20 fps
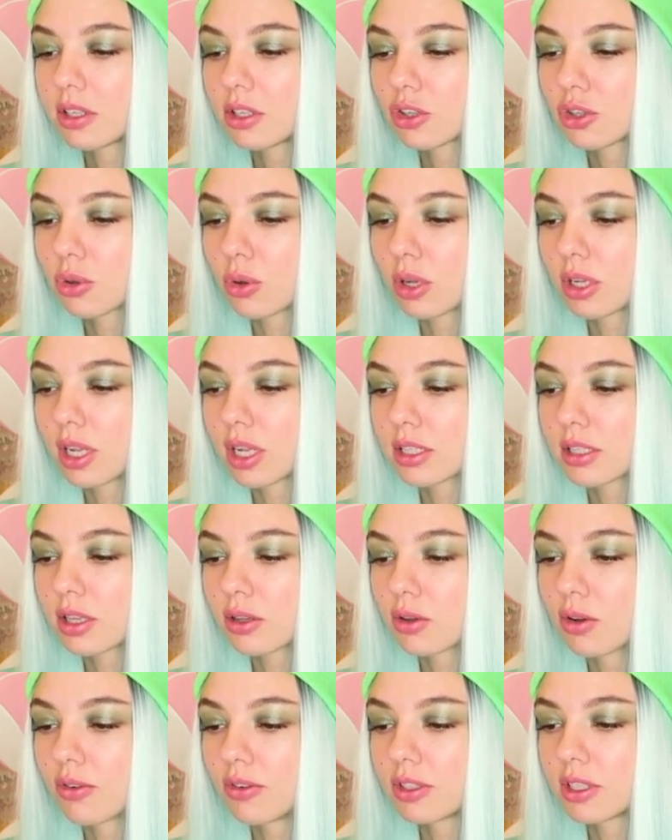I like that
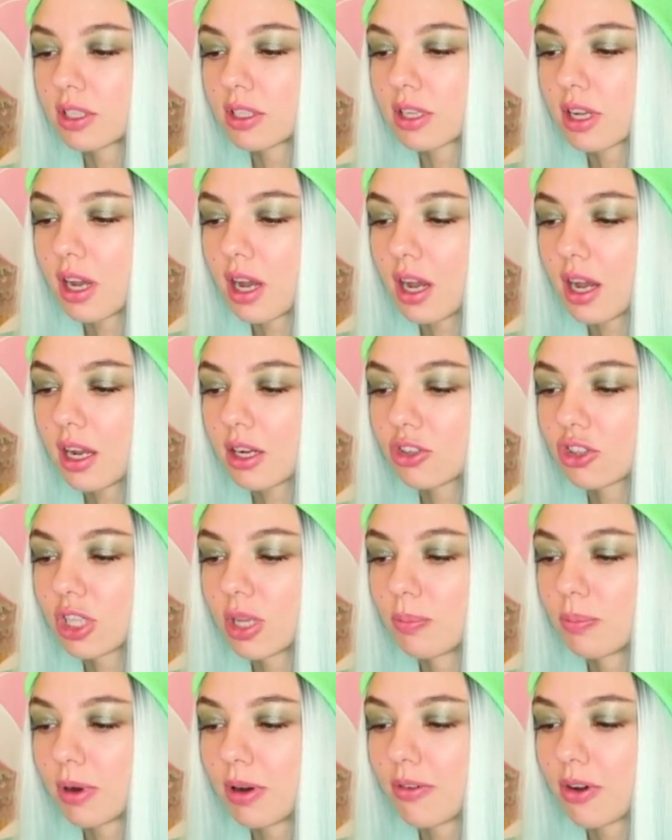it's getting
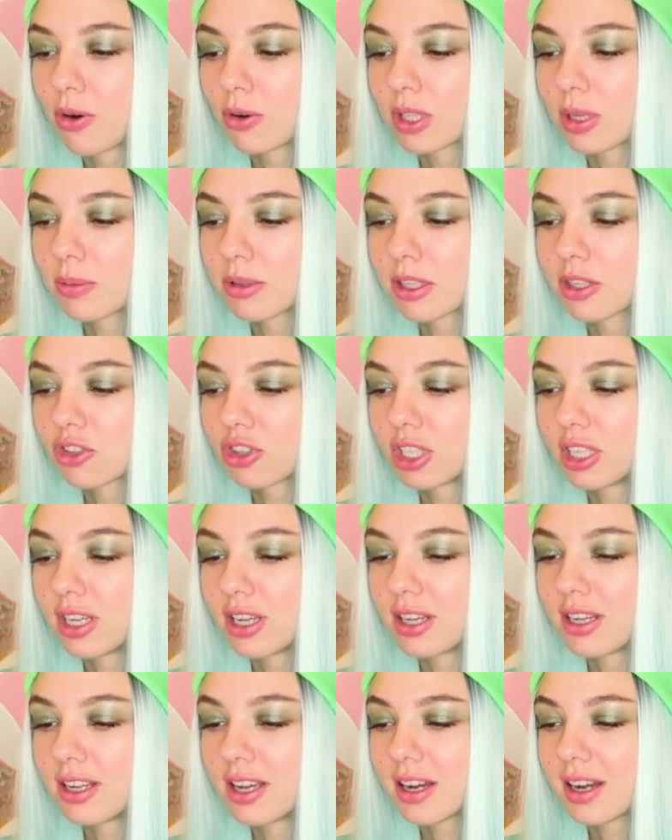harder with every
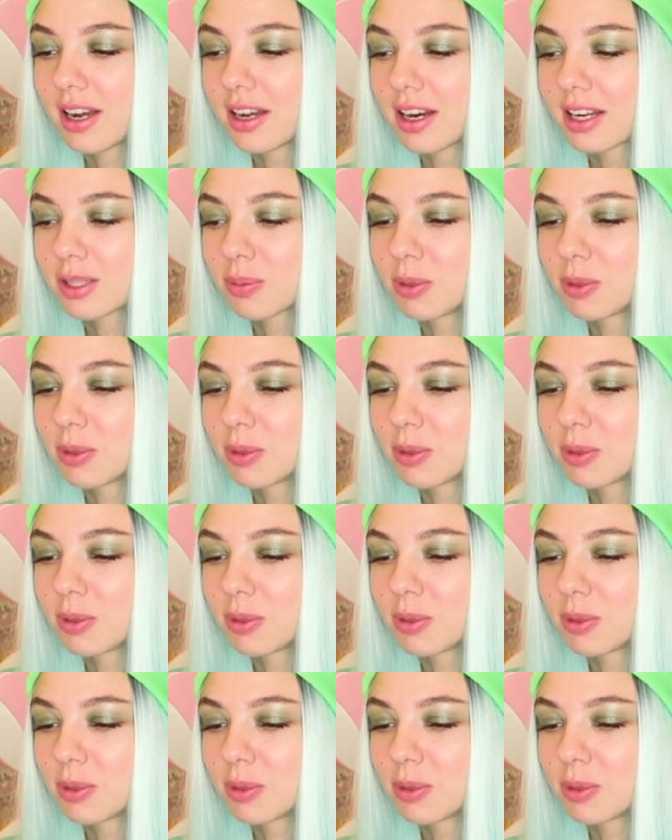minute.